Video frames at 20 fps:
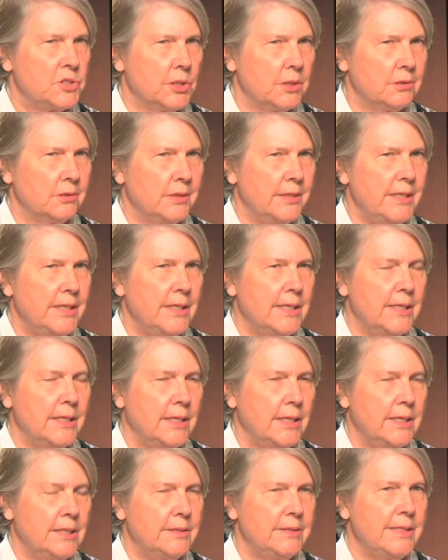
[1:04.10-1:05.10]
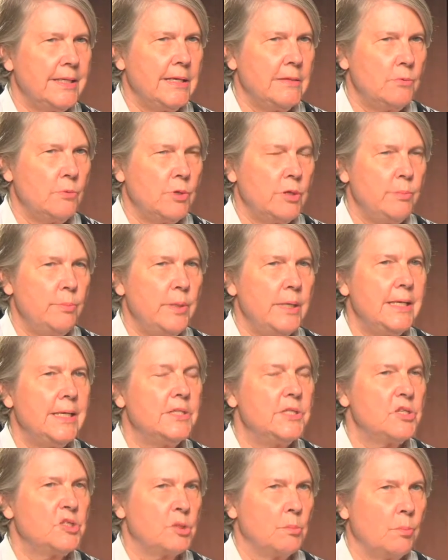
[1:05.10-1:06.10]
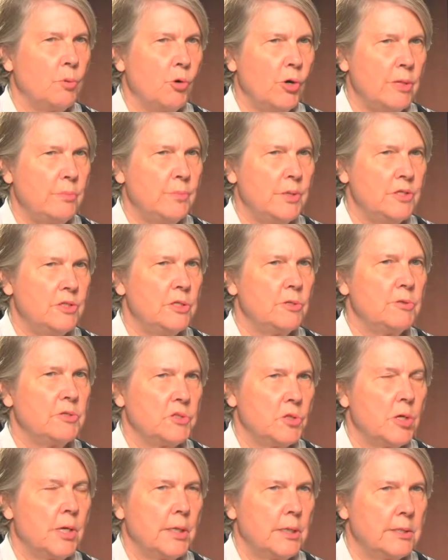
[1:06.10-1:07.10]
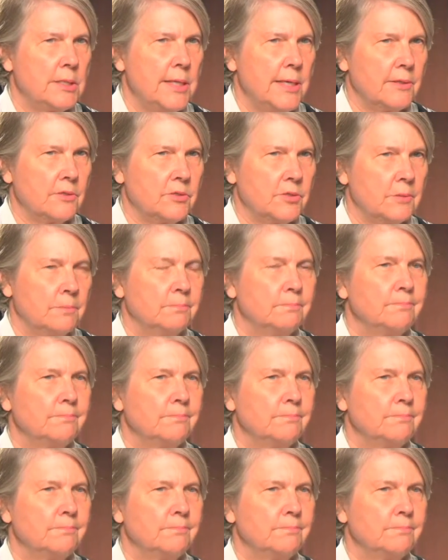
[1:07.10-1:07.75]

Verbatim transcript: certainly uh, it would be a disappointment to its architects.